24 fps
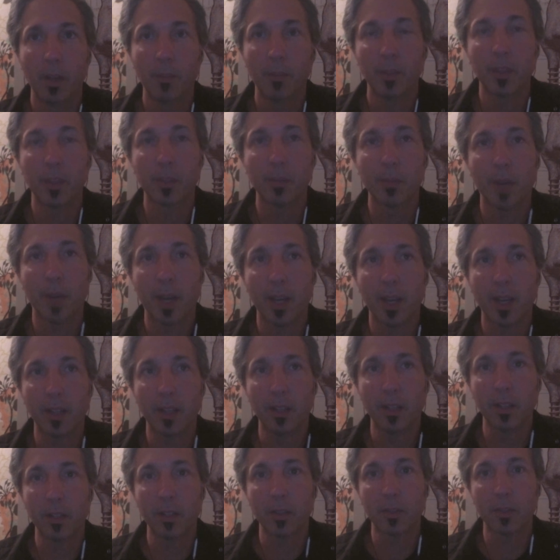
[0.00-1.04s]
my
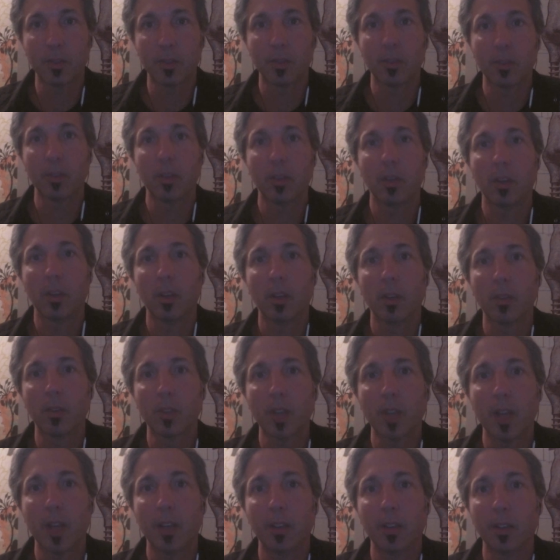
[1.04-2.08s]
ideas
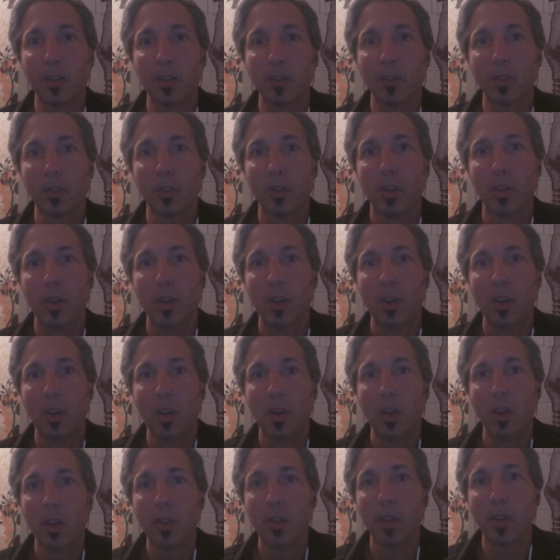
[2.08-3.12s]
challenge
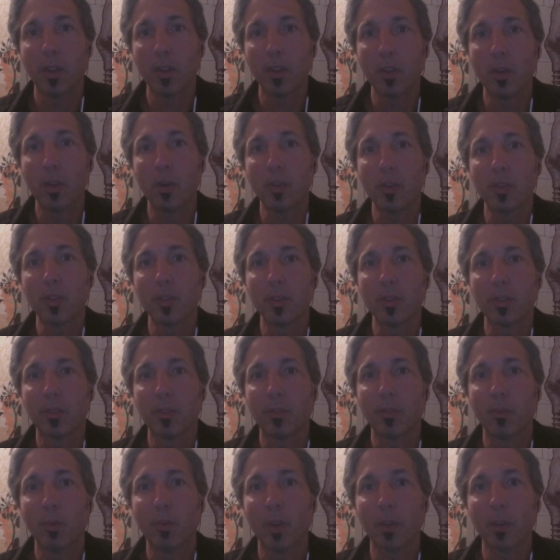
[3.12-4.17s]
their notions
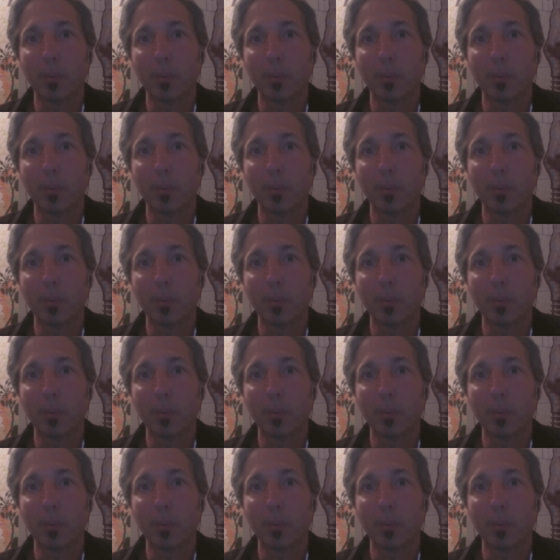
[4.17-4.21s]
of what